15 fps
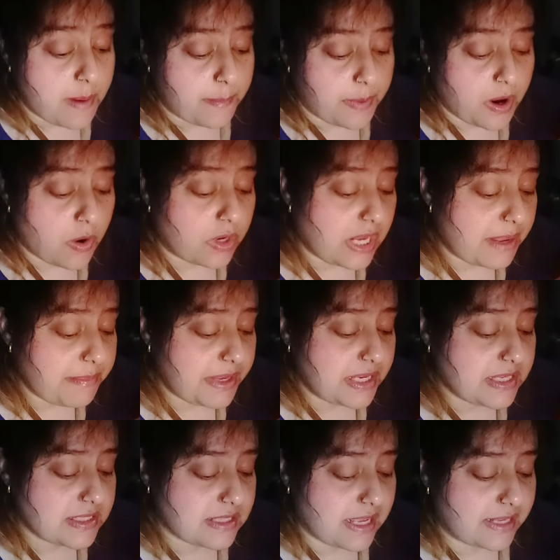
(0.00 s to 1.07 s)
But all I mean
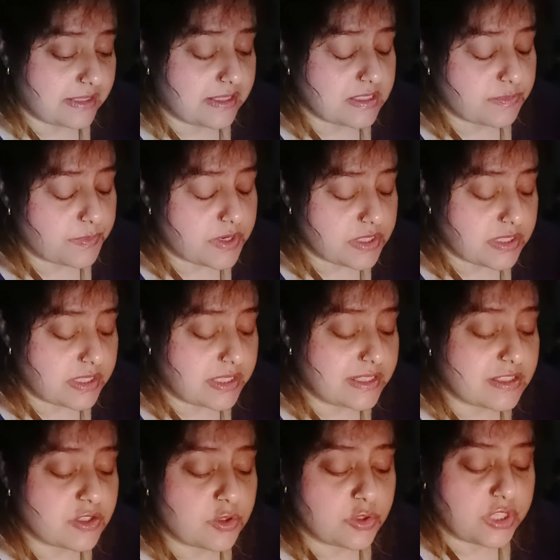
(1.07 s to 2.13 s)
is like this person
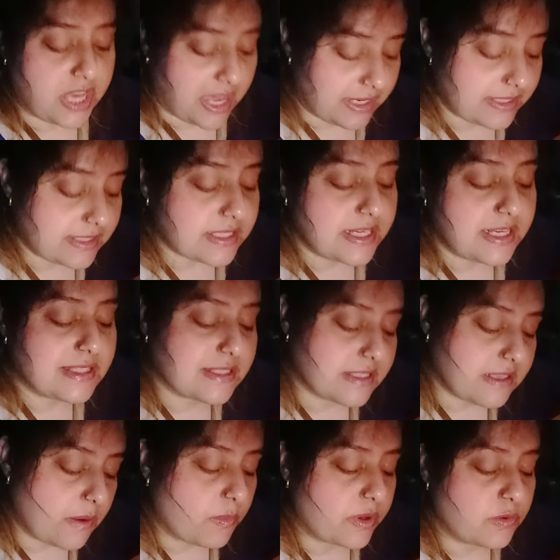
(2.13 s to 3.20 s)
is totality. It's
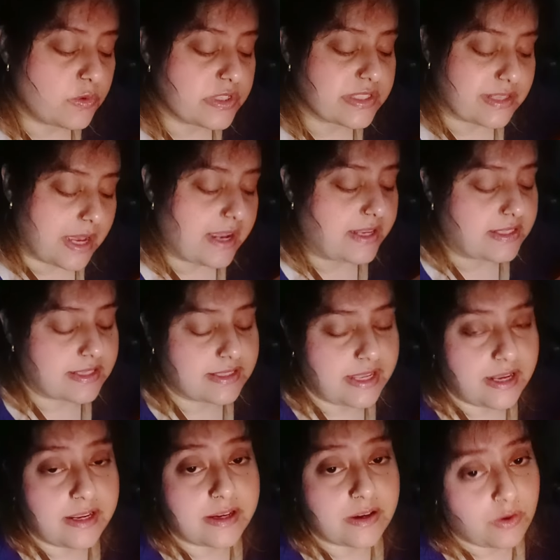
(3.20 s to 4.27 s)
someone who is nice. They
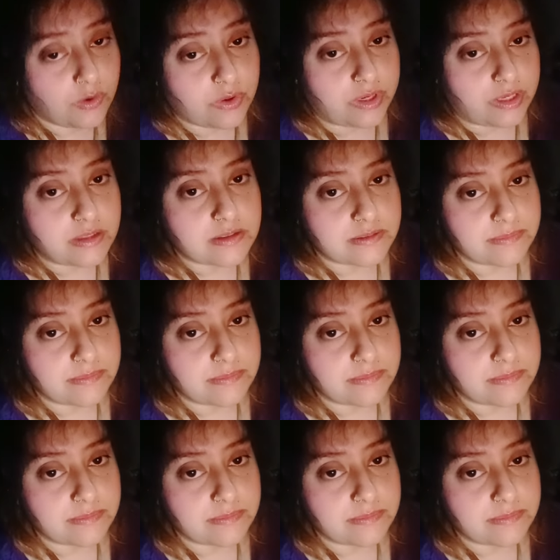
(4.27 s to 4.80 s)
are like coconut.